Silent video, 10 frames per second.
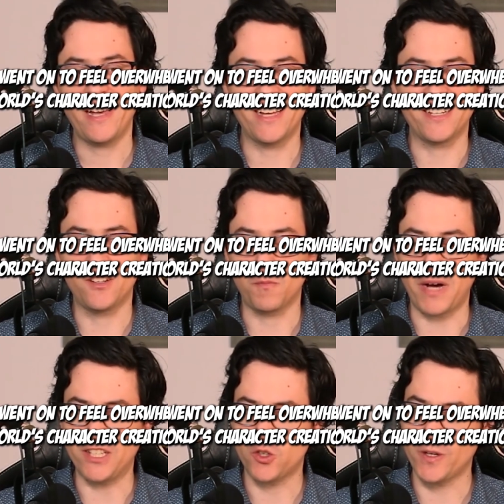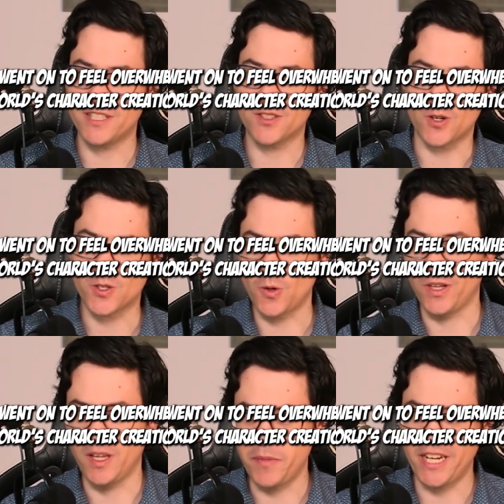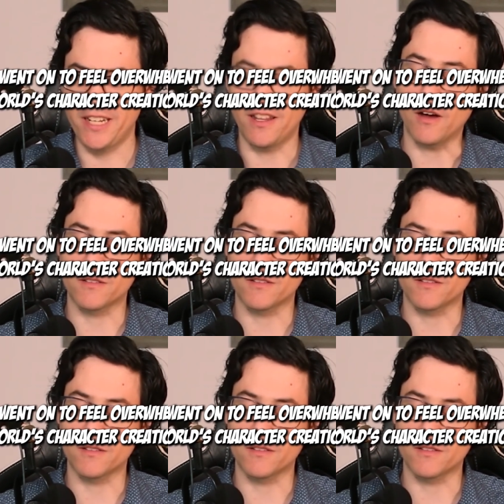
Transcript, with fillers: And my choices are so limited.